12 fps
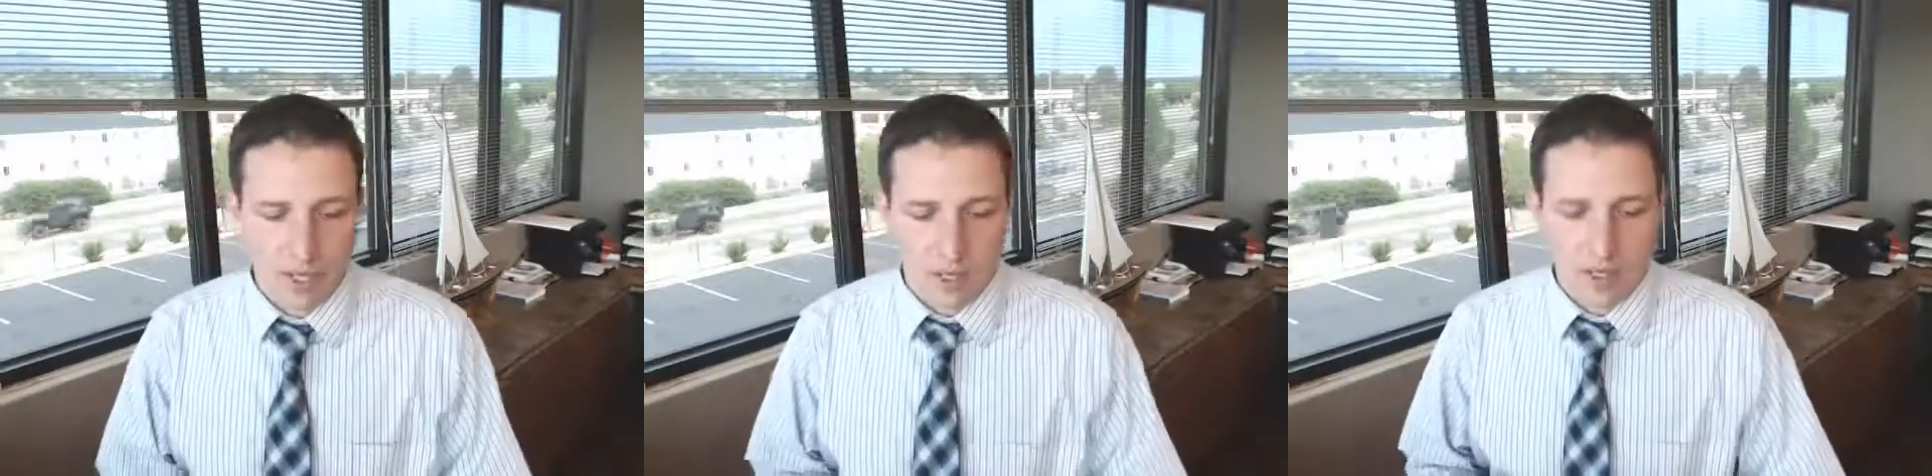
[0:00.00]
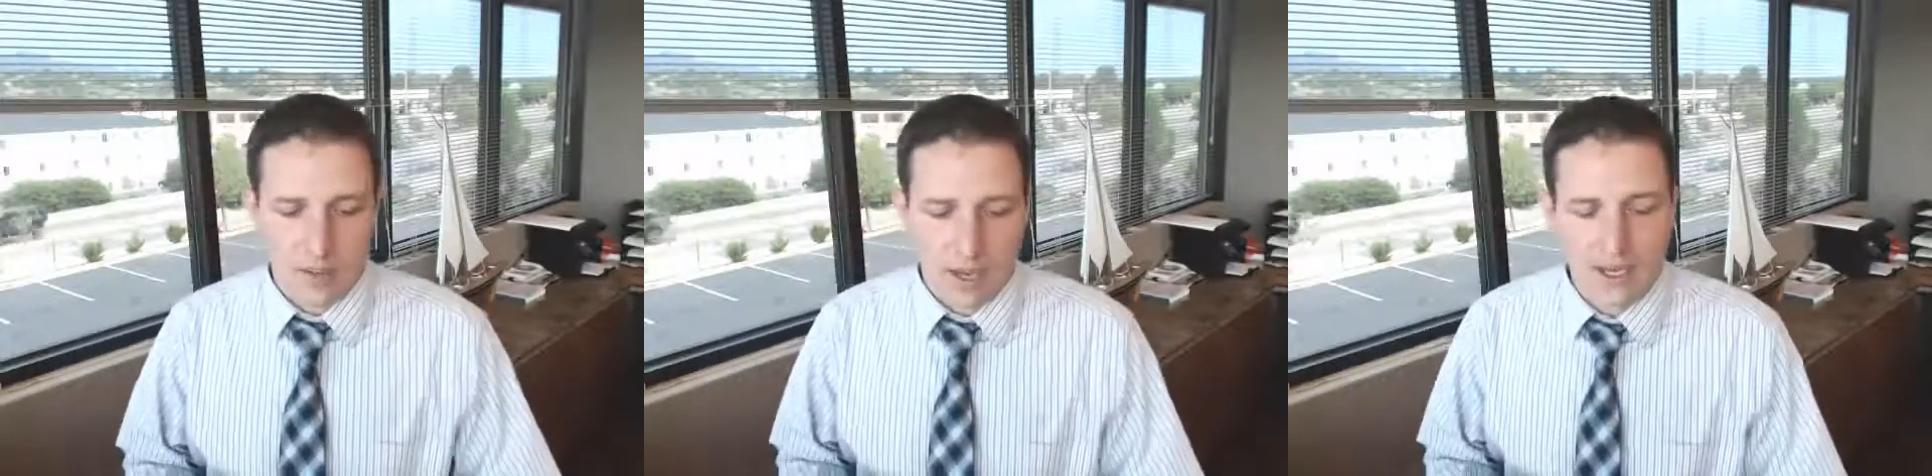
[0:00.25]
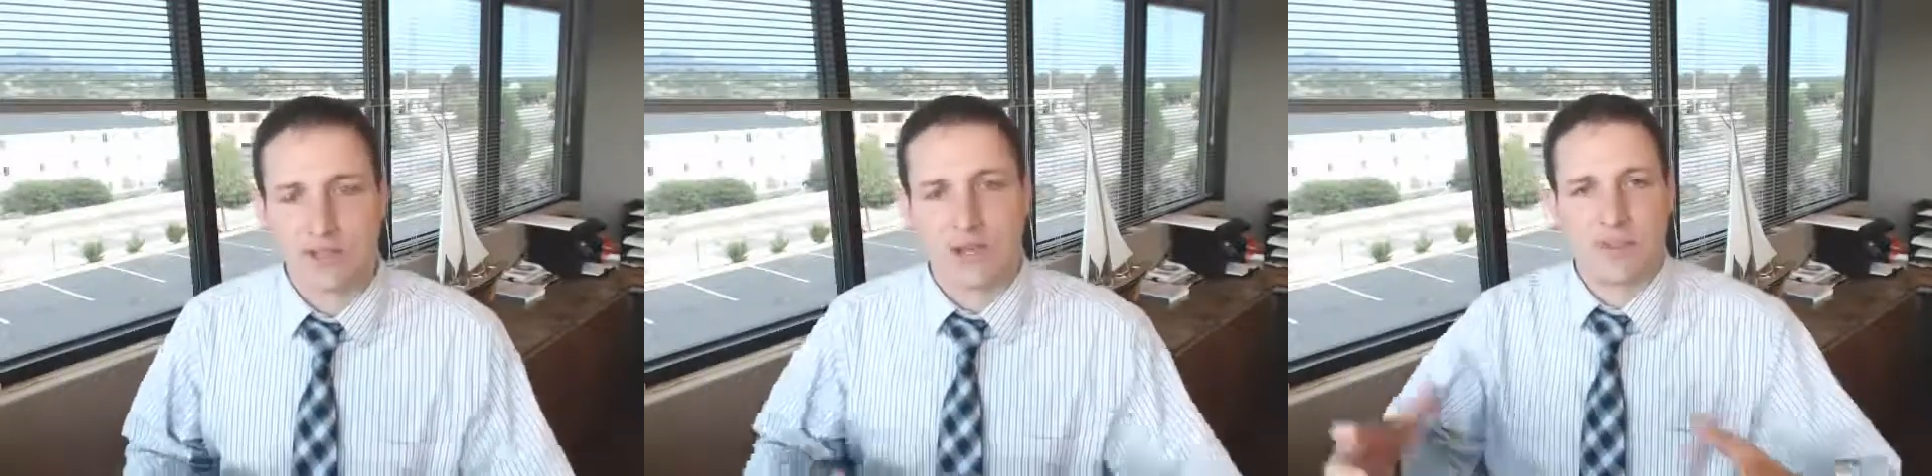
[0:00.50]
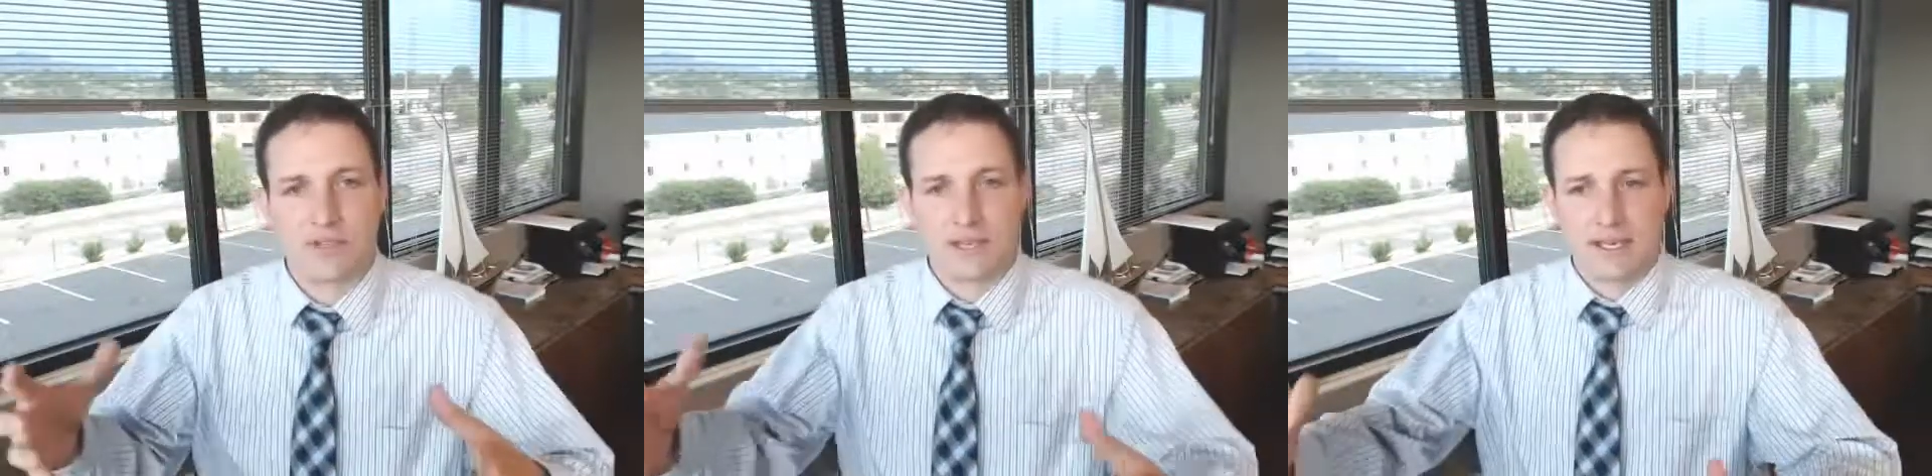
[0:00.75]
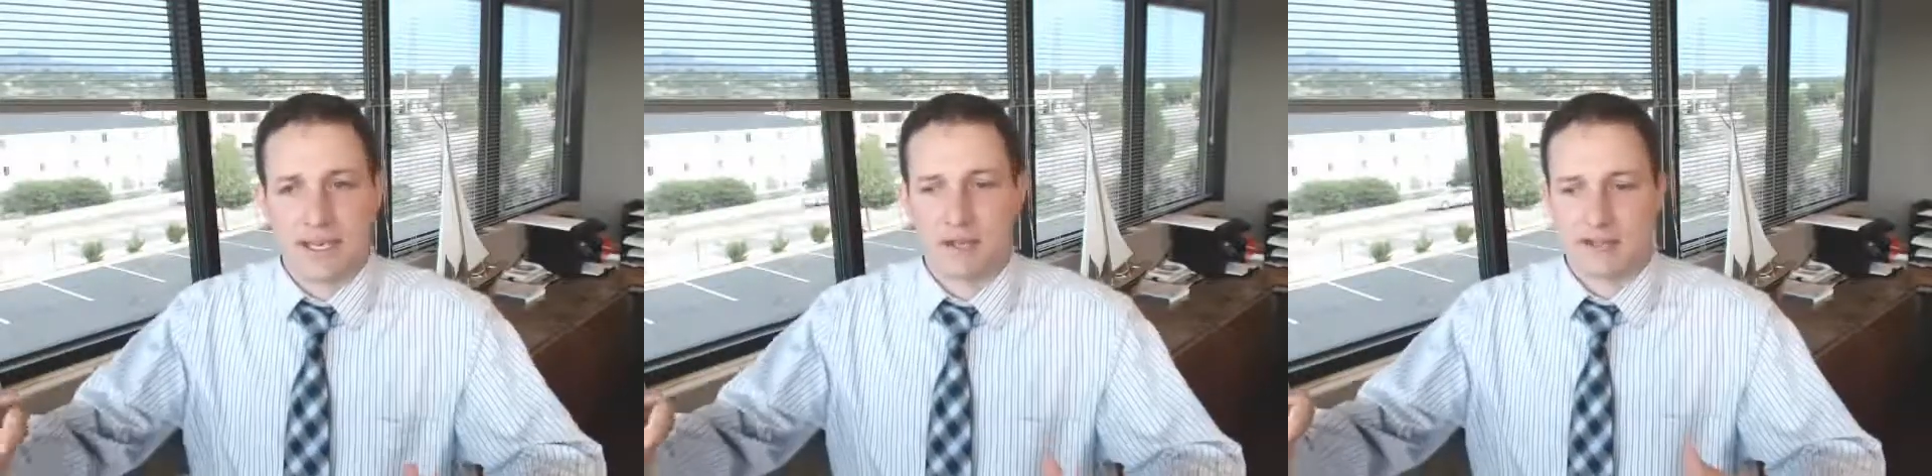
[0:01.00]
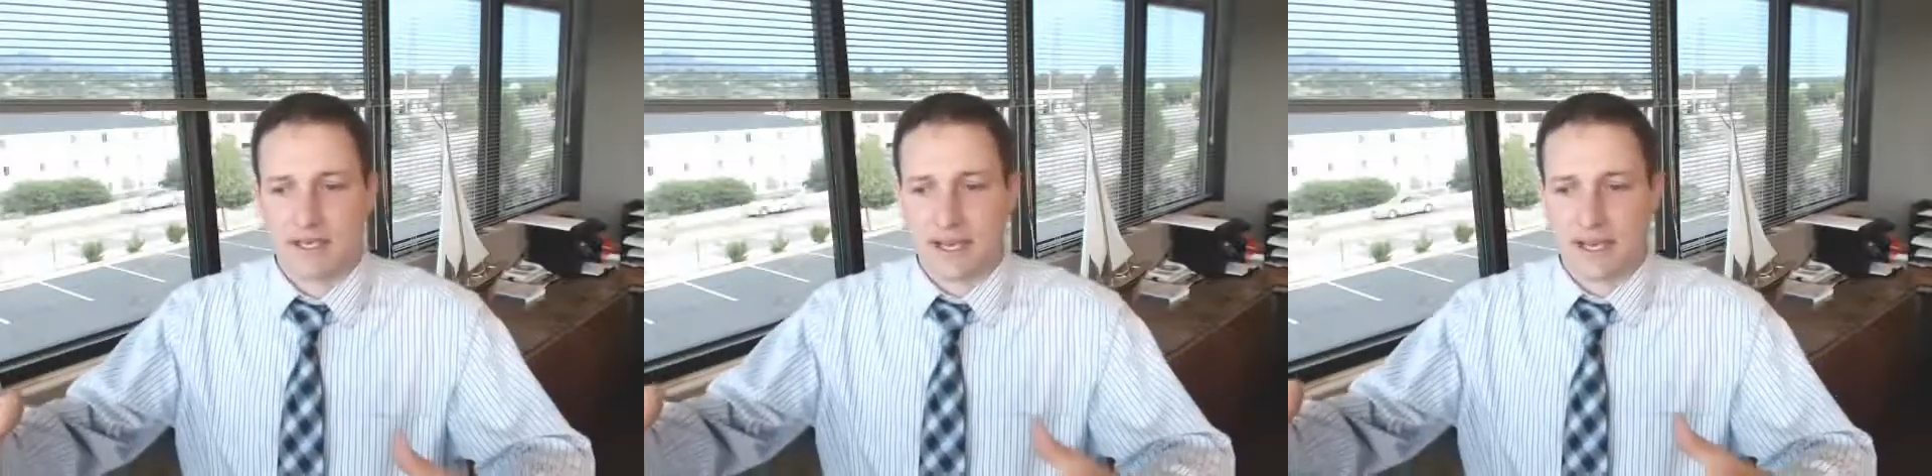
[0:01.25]
Now, a hot tub is sitting
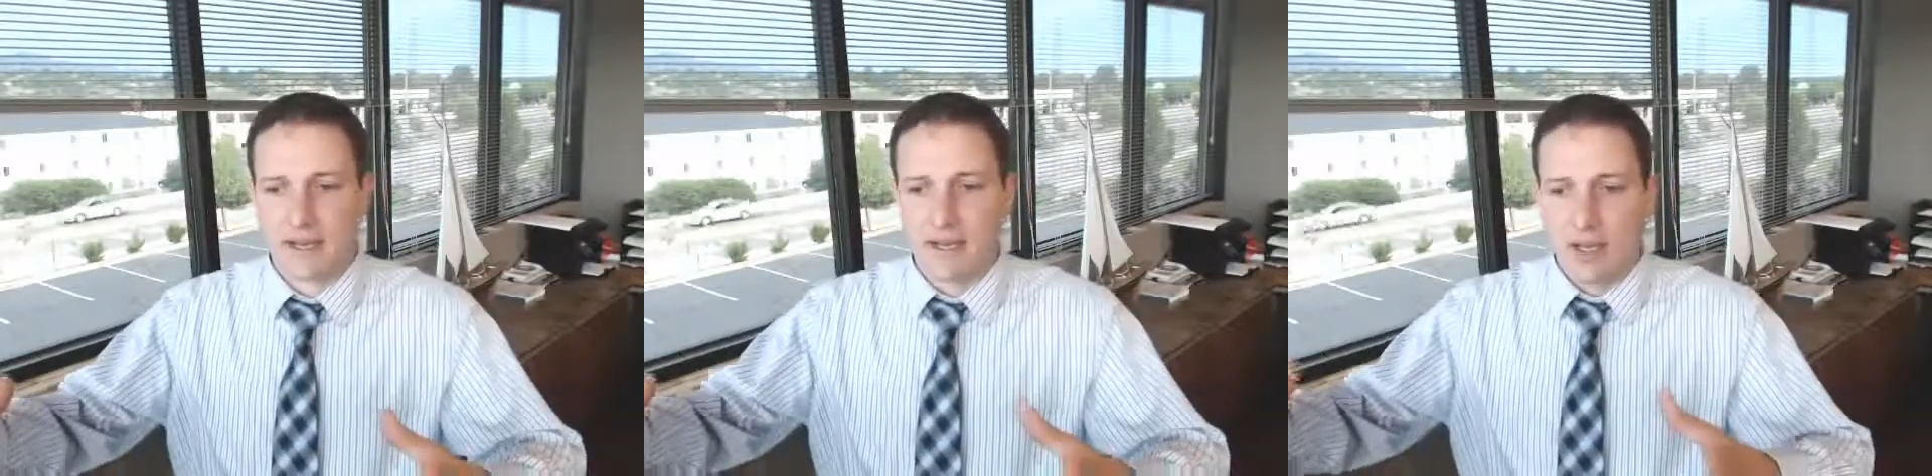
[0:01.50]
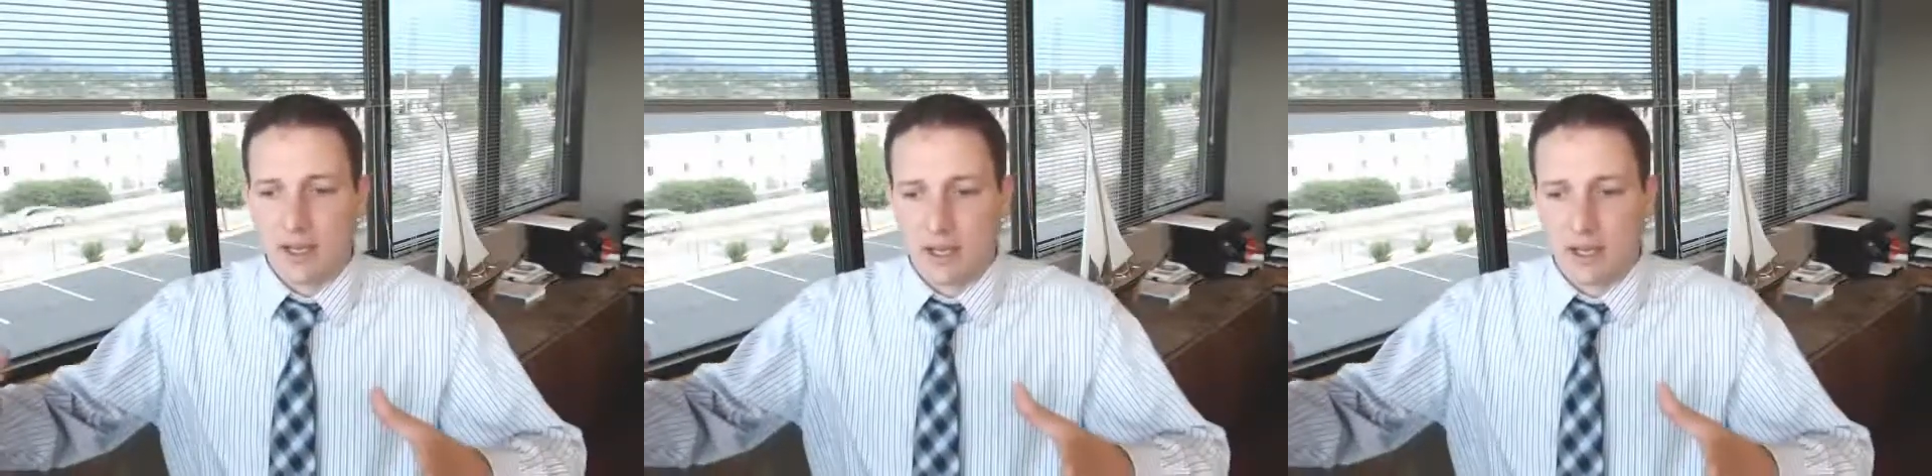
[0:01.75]
outside